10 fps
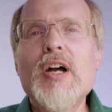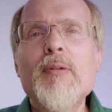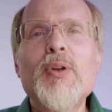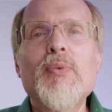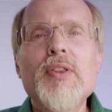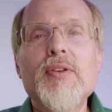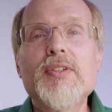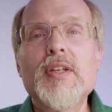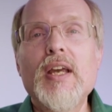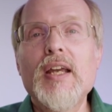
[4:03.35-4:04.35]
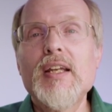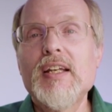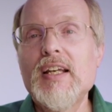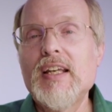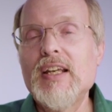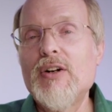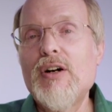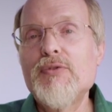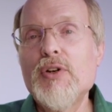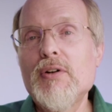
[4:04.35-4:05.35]
God be with you today in
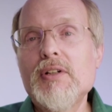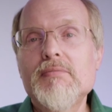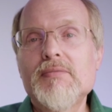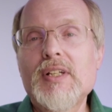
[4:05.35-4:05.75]
all of your